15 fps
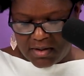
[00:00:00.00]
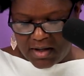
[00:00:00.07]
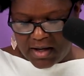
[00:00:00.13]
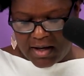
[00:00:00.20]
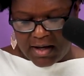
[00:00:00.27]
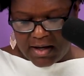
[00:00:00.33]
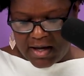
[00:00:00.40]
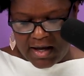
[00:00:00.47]

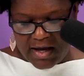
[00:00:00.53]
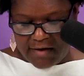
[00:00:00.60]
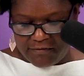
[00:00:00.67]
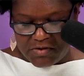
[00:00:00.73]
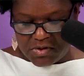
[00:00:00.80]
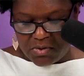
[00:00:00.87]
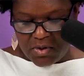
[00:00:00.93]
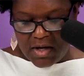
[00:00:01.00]
I, I have
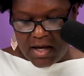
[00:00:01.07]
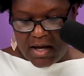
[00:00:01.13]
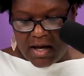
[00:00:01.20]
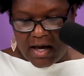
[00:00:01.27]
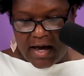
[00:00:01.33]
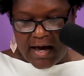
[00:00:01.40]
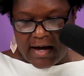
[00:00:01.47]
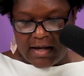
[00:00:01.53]
to.
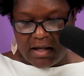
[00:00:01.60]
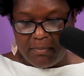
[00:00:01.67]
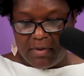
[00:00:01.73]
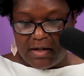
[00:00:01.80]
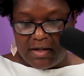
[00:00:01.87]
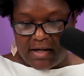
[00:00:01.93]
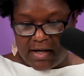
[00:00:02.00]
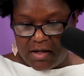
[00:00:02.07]
I am
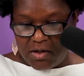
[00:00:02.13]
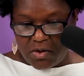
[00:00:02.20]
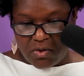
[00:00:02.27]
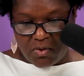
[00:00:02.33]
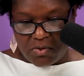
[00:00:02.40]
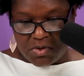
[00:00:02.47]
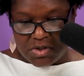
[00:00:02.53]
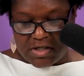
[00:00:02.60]
in
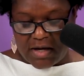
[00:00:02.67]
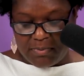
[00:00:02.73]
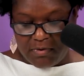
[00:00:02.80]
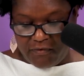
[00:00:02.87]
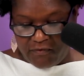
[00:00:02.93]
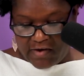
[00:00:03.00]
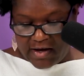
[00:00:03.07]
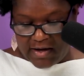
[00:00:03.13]
Daniel
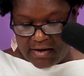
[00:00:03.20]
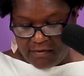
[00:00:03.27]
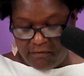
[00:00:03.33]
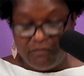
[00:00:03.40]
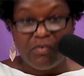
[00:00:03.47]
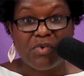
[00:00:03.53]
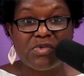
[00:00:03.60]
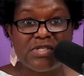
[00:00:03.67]
chapter five,
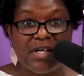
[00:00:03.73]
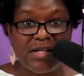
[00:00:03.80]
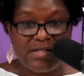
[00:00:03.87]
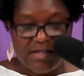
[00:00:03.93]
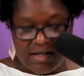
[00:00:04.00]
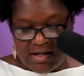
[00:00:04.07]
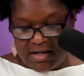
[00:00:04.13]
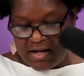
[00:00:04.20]
verse
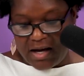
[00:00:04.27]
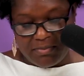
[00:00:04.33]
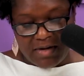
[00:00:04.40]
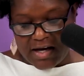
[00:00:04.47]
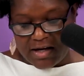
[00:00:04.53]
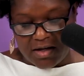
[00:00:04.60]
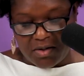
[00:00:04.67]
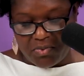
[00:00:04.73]
eighteen. I'm
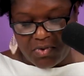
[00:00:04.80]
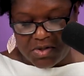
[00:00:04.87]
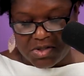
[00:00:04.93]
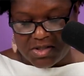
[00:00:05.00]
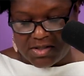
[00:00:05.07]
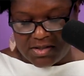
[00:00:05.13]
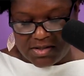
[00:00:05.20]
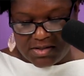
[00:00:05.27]
not going to rush
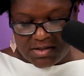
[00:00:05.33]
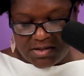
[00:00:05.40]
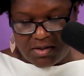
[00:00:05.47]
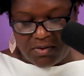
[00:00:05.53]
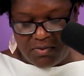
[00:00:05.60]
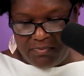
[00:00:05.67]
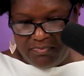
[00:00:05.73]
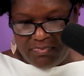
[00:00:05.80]
this.
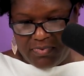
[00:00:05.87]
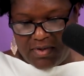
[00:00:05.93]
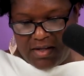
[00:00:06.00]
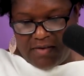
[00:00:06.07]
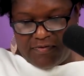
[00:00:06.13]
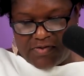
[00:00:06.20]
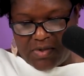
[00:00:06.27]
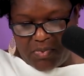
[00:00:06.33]
So
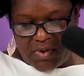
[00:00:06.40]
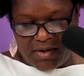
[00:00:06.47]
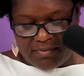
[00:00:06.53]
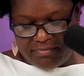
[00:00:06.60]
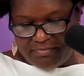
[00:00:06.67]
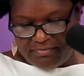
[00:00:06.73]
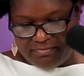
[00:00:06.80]
someone